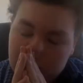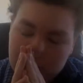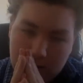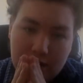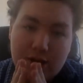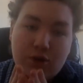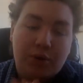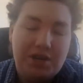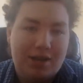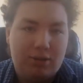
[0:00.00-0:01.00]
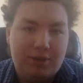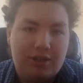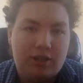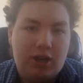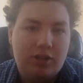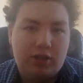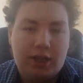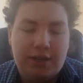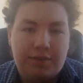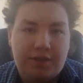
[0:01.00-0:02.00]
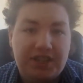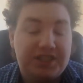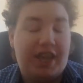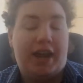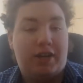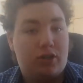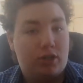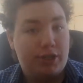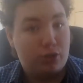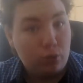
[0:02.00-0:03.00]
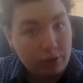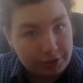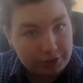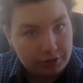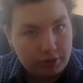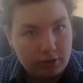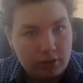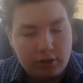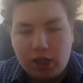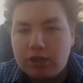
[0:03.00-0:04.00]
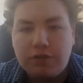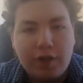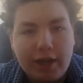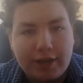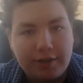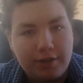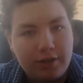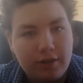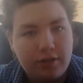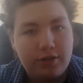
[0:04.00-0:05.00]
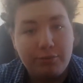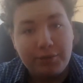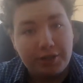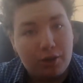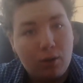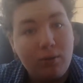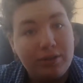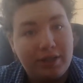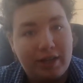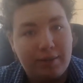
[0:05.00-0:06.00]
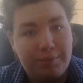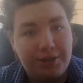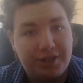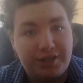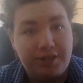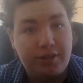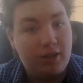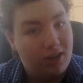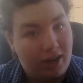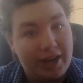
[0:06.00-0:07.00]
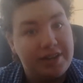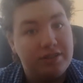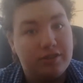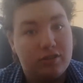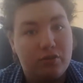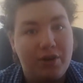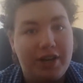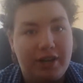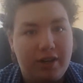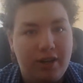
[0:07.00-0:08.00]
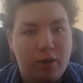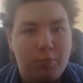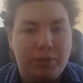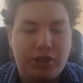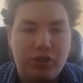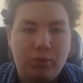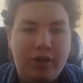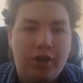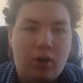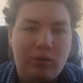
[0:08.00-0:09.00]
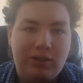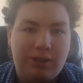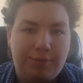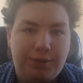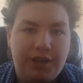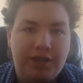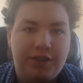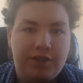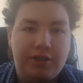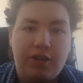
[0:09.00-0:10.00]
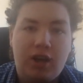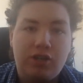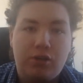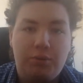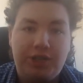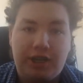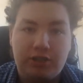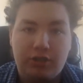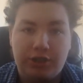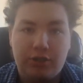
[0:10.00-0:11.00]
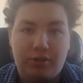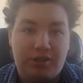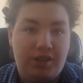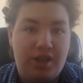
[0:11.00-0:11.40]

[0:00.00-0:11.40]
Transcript: you want to tell me that Gacha Life is actually good? That's fine. You can hold that opinion. I disagree. but you can hold the opinion that Gacha is actually good.